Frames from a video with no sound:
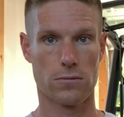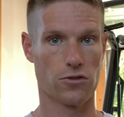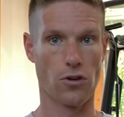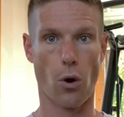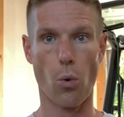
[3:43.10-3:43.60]

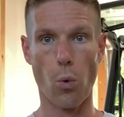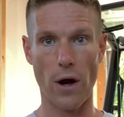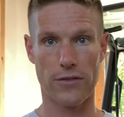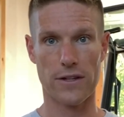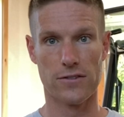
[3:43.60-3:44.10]
So
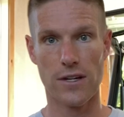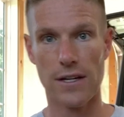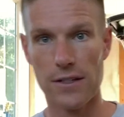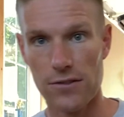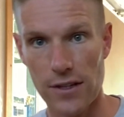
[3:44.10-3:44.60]
what this
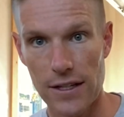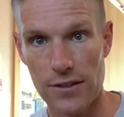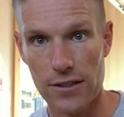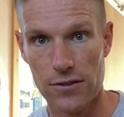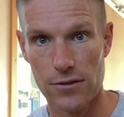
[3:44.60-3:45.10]
is
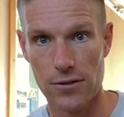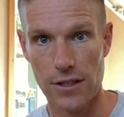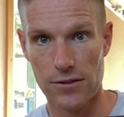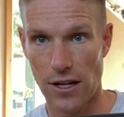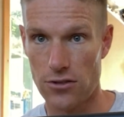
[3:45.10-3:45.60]
it's
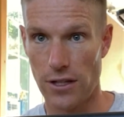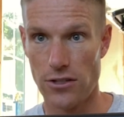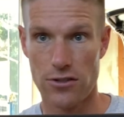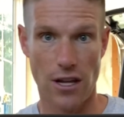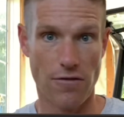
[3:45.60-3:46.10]
essentially
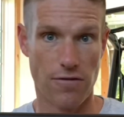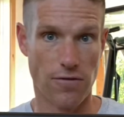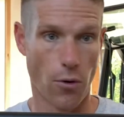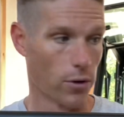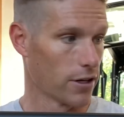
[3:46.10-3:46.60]
just a
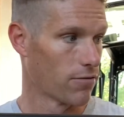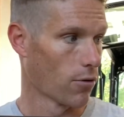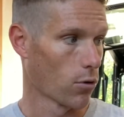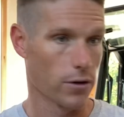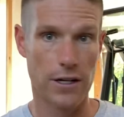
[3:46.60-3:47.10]

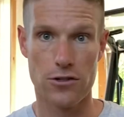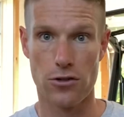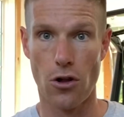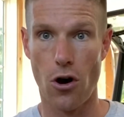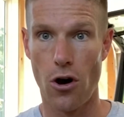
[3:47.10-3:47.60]
44-inch
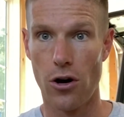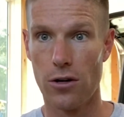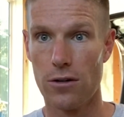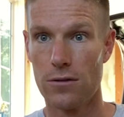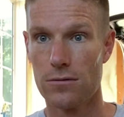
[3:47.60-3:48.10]

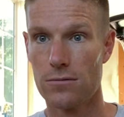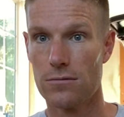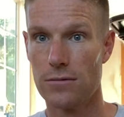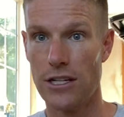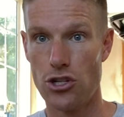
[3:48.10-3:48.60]
long
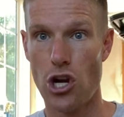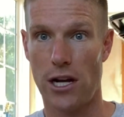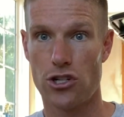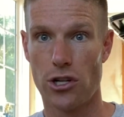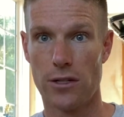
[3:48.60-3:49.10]

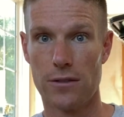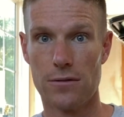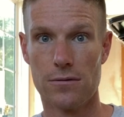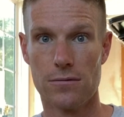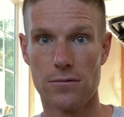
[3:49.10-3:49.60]

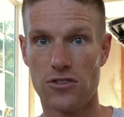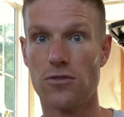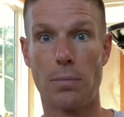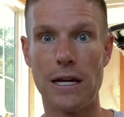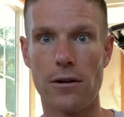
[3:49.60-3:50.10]
injection
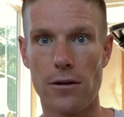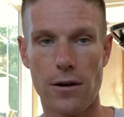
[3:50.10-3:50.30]
spear.